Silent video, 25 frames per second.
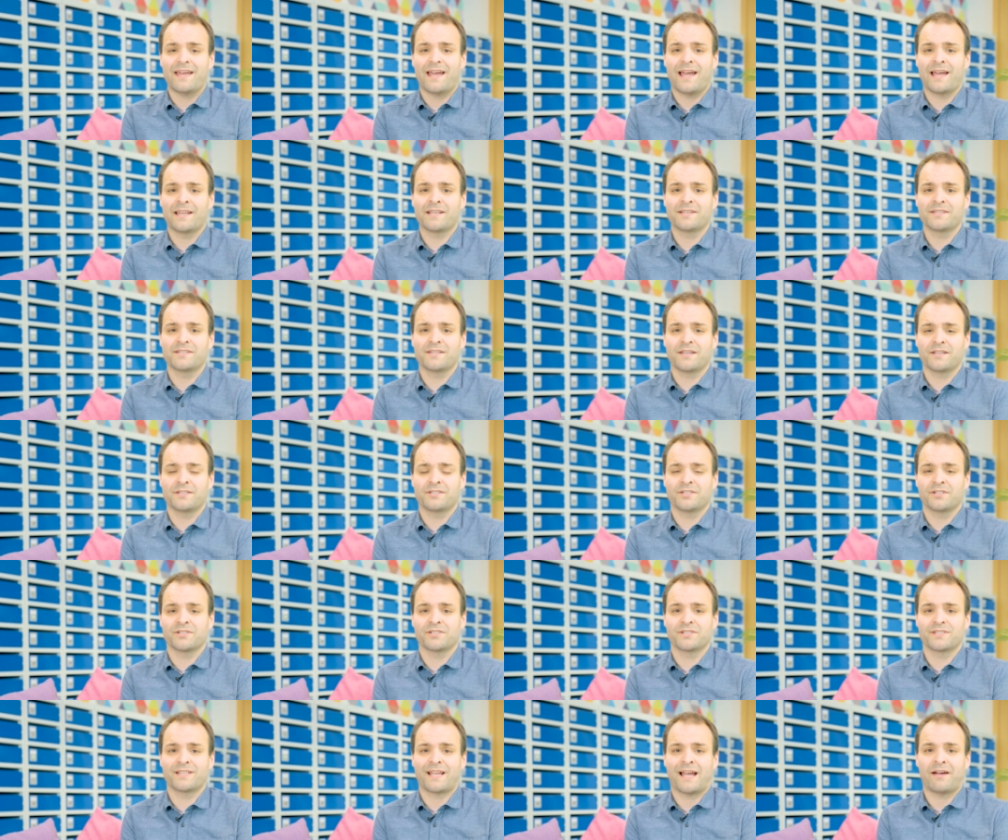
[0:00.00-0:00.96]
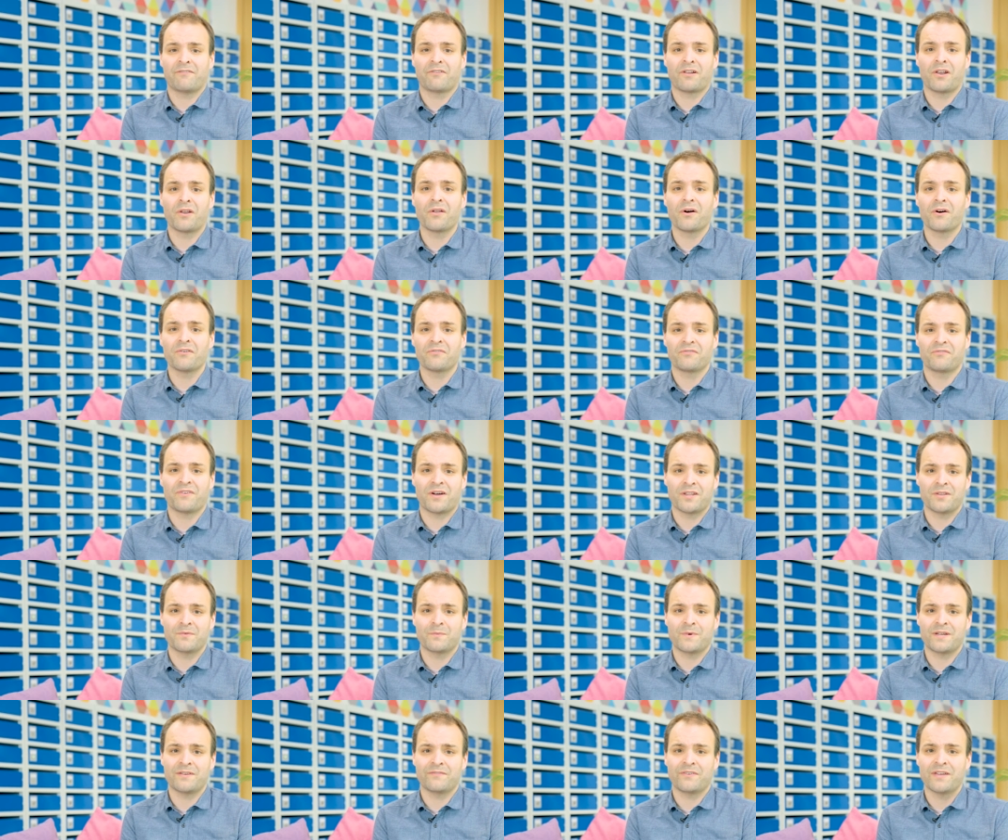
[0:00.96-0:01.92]
and just have a lot of
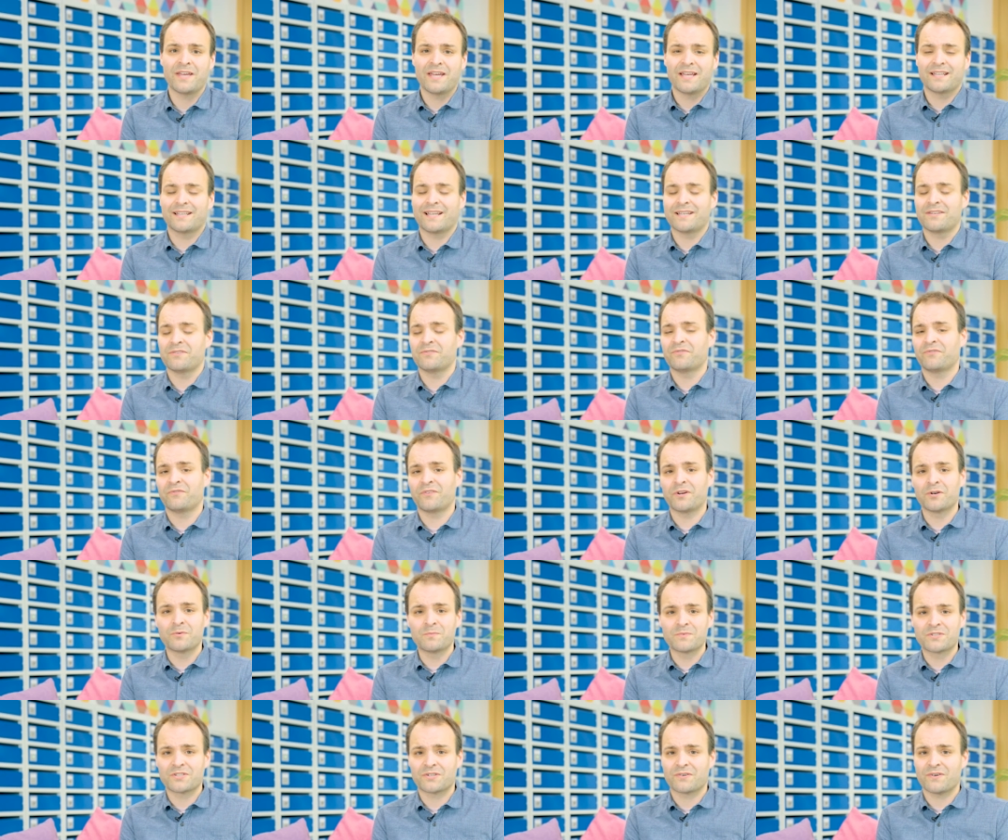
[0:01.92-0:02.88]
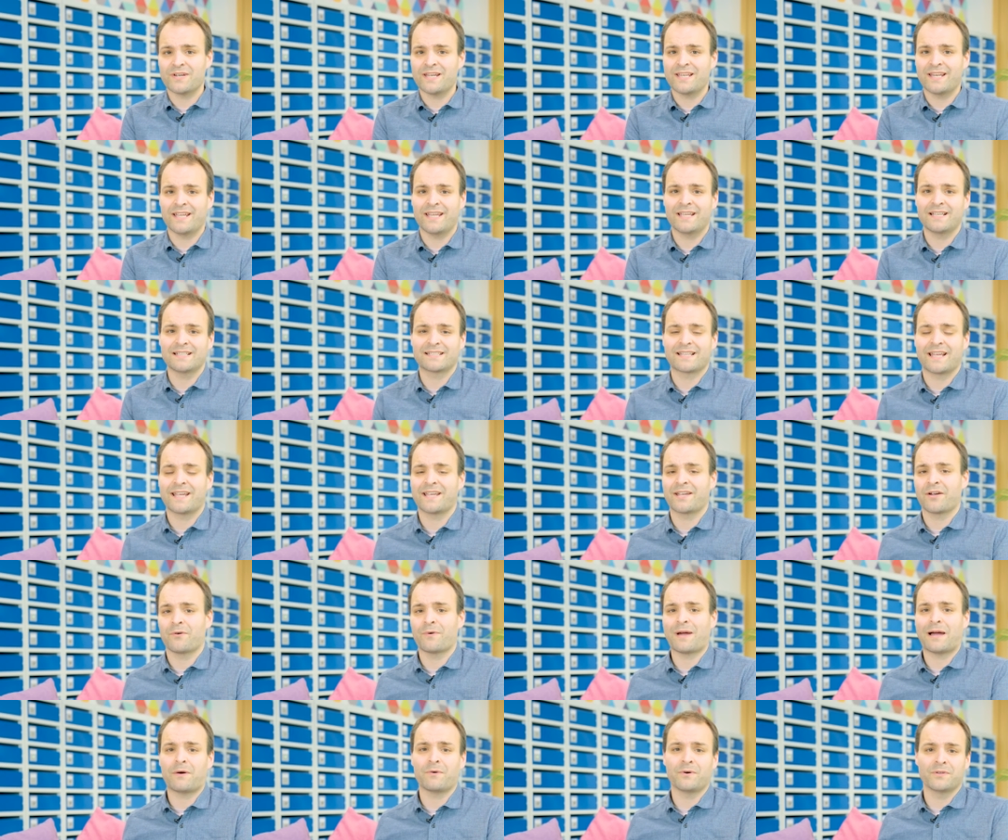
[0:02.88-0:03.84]
fun with. They do film screenings, they
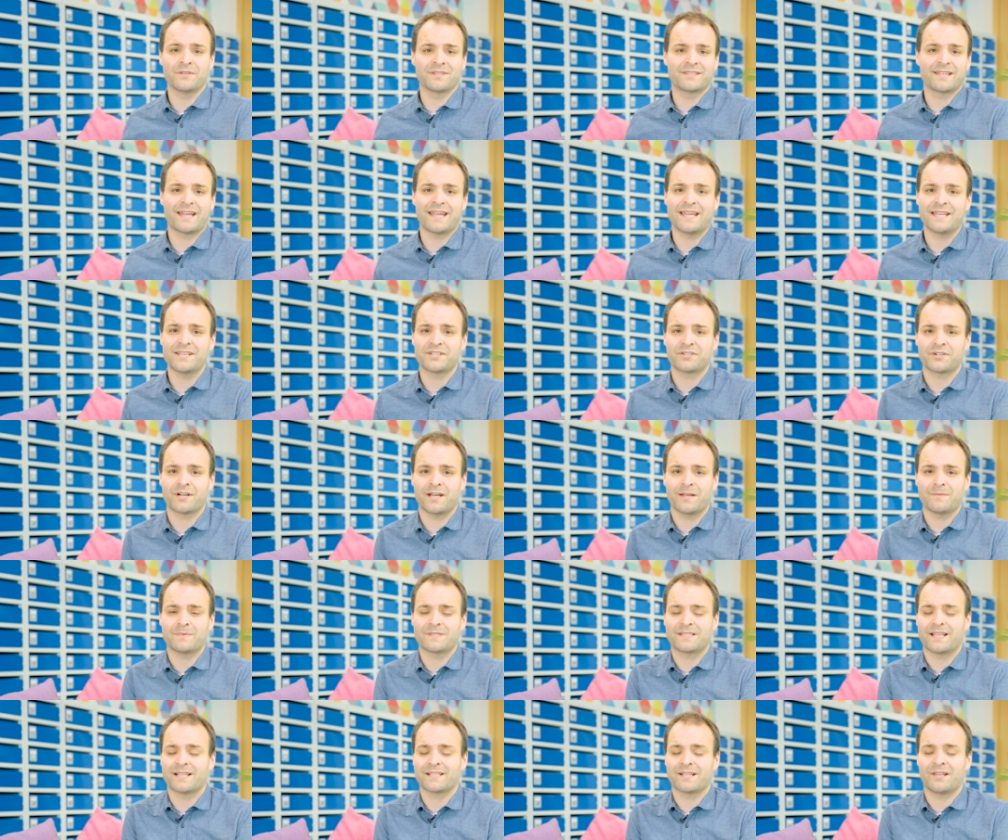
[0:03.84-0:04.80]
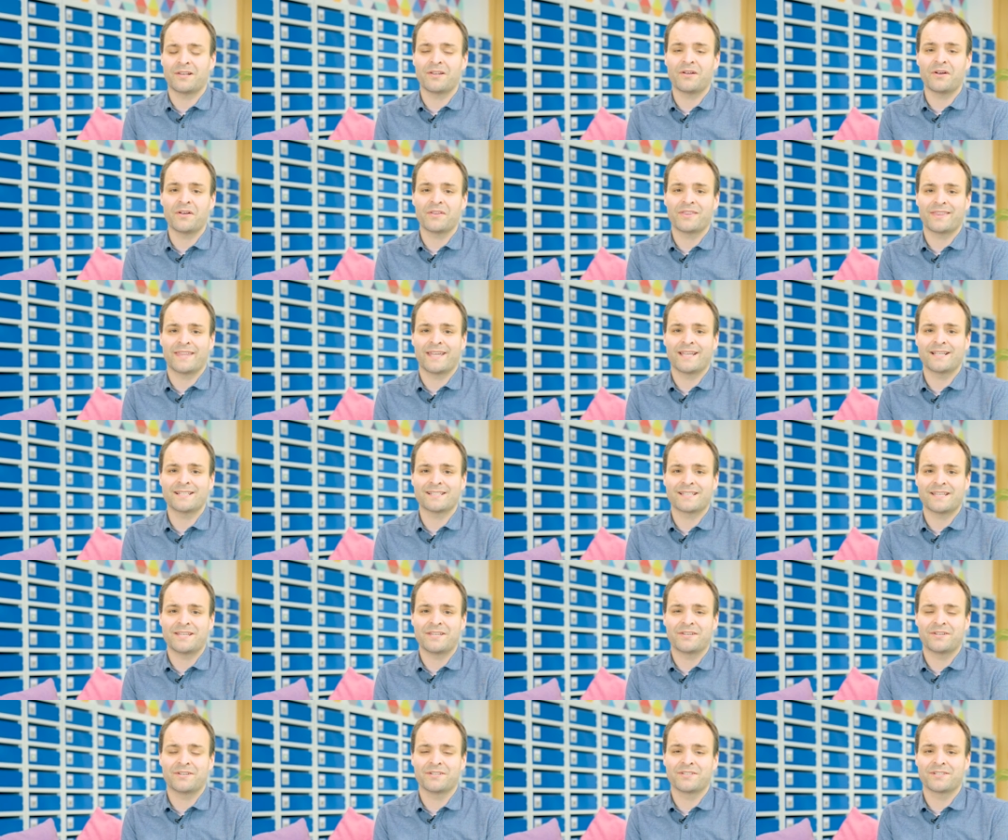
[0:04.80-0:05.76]
go out on day trips. There's a lot of things
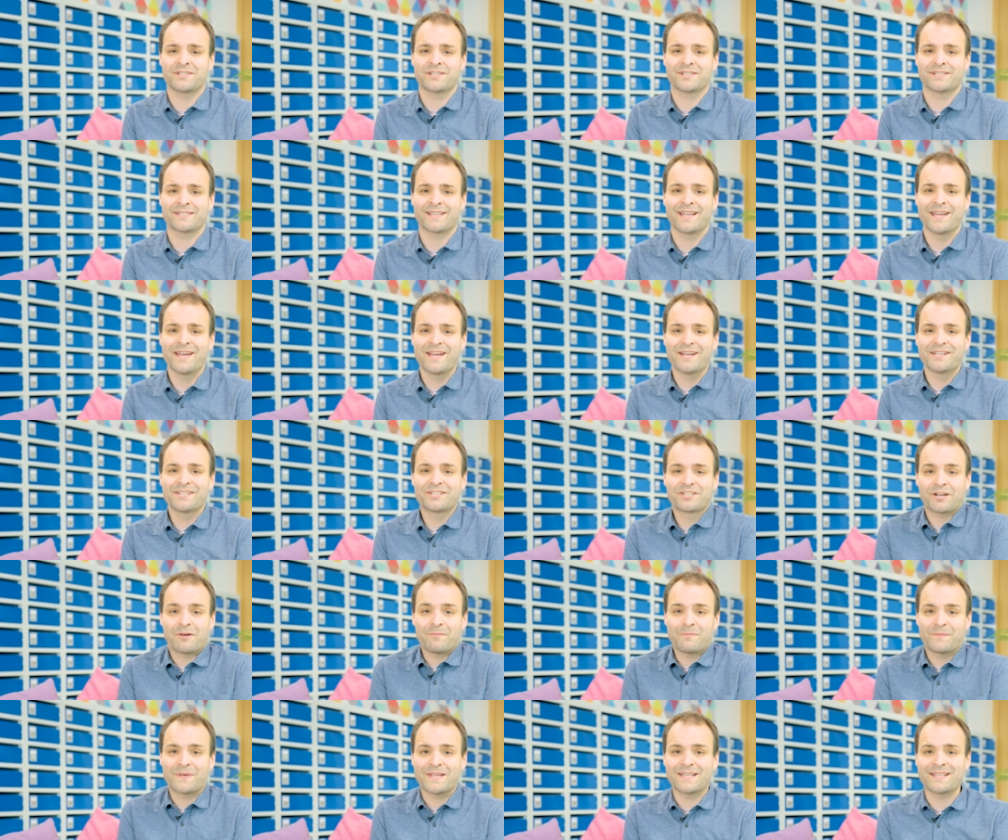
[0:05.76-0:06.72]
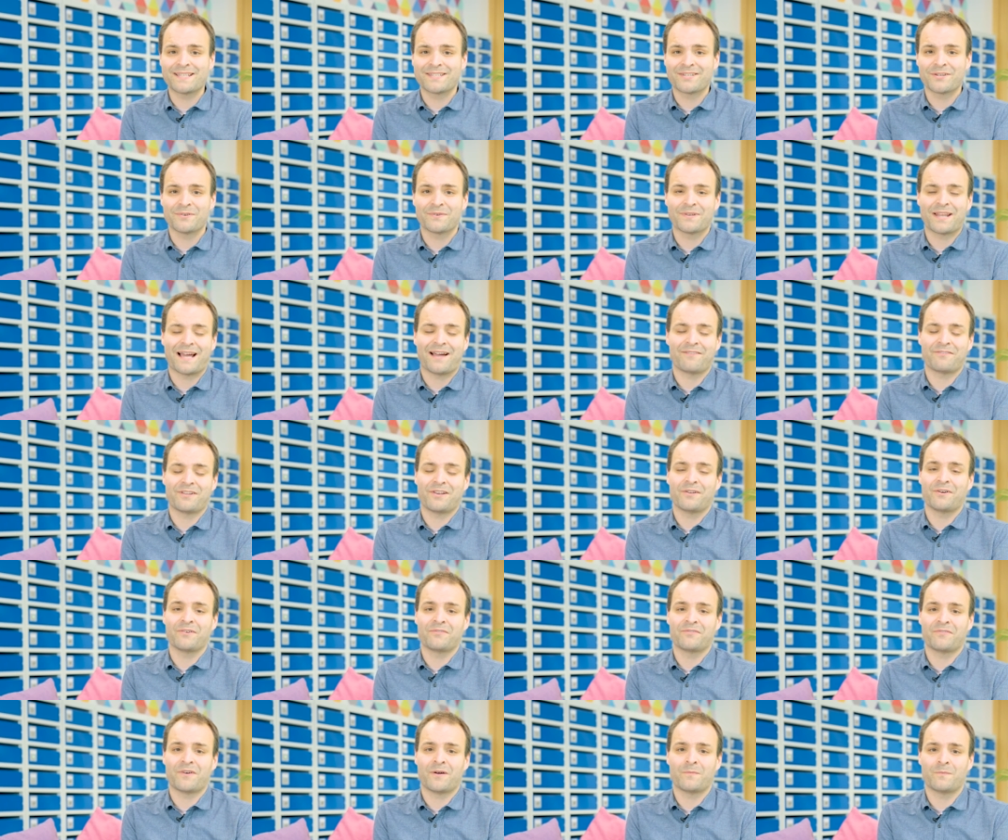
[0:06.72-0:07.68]
that you can just jump into and have a
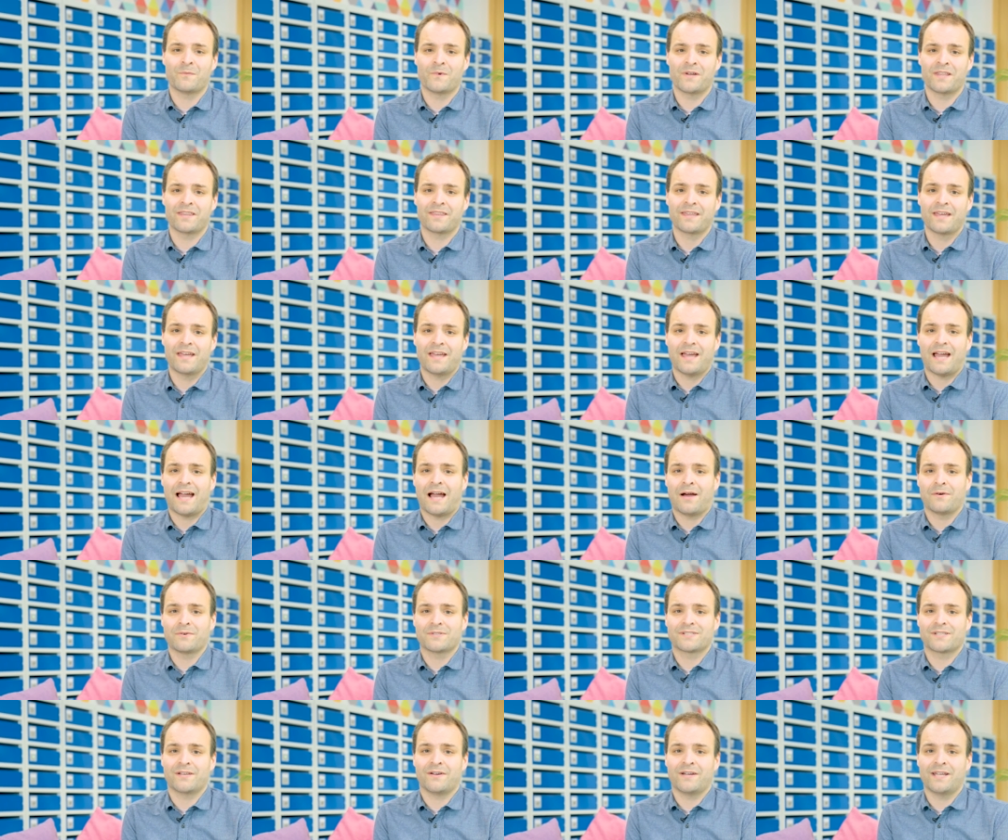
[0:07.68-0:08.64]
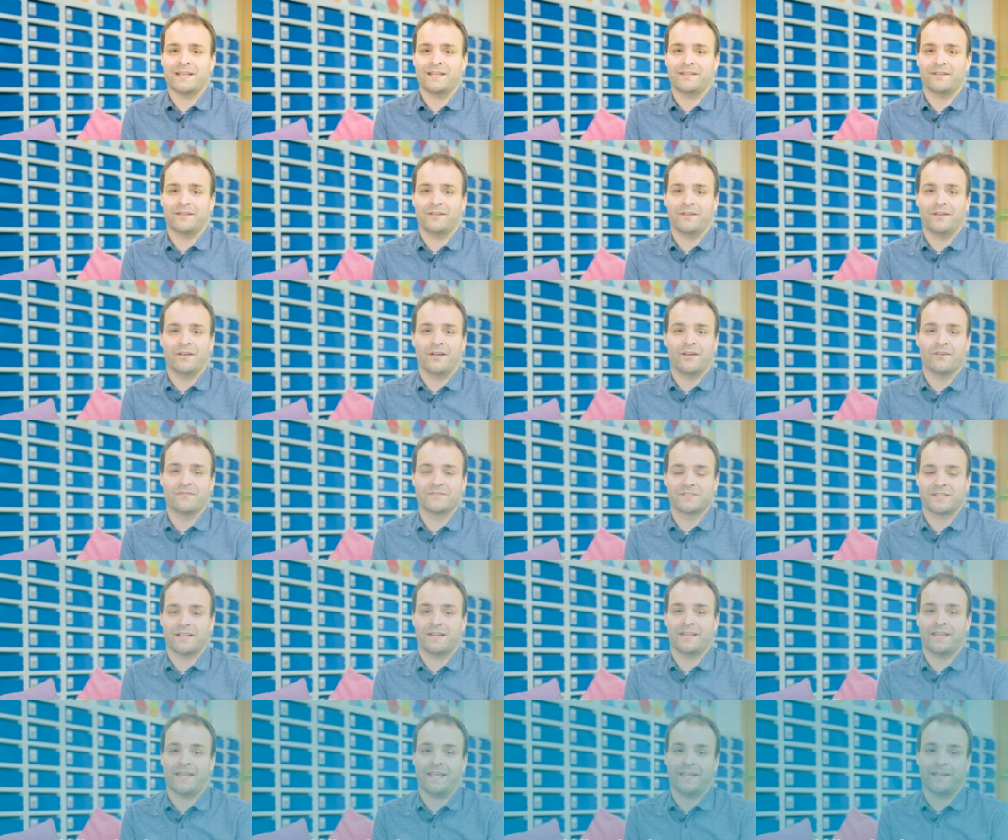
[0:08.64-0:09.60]
lot of fun with outside of
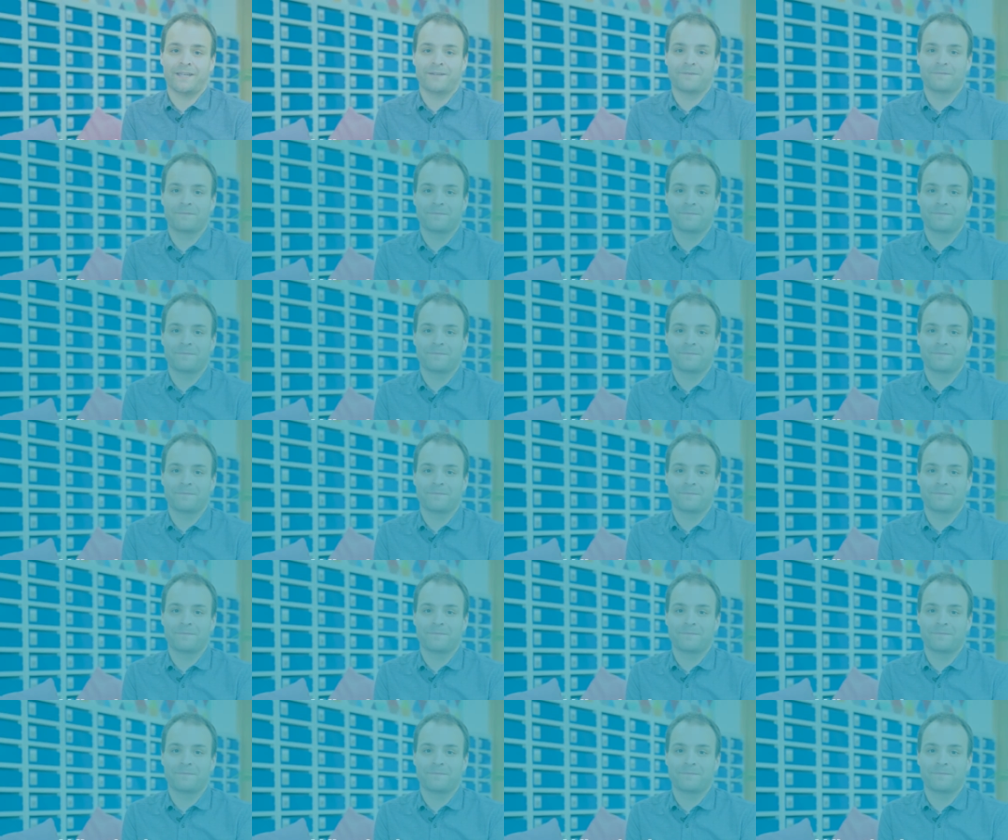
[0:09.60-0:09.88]
studying.